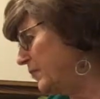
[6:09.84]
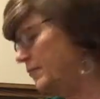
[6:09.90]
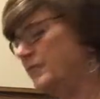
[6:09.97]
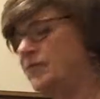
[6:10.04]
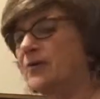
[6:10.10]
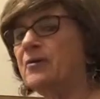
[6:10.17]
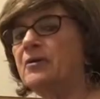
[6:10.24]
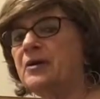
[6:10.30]

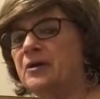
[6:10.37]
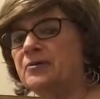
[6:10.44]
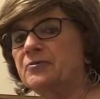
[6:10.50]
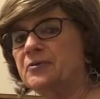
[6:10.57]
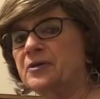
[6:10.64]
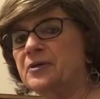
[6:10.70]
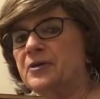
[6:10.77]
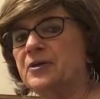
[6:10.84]
Very
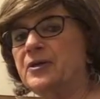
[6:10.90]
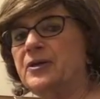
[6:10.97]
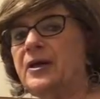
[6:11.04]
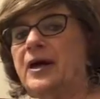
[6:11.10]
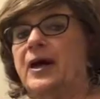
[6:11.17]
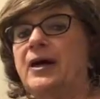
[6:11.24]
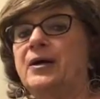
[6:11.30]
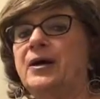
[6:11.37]
interesting.
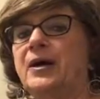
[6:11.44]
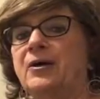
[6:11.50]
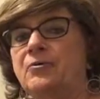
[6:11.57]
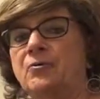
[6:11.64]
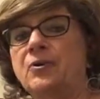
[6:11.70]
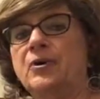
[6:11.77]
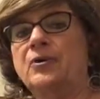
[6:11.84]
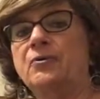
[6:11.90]
I
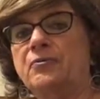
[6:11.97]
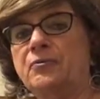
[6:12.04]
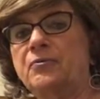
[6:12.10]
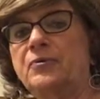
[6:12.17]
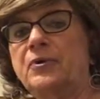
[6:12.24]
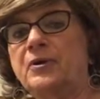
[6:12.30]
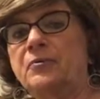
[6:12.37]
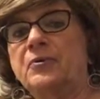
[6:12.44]
want to go
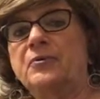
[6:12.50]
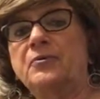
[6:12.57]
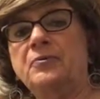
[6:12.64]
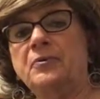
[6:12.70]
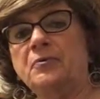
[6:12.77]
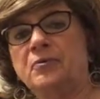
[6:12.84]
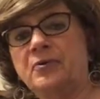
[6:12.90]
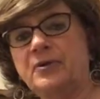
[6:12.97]
through that with you
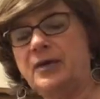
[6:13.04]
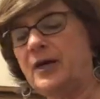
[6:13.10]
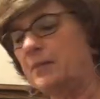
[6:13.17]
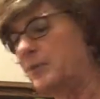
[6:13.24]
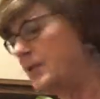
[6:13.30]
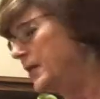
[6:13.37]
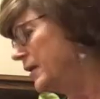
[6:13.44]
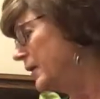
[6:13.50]
in more depth.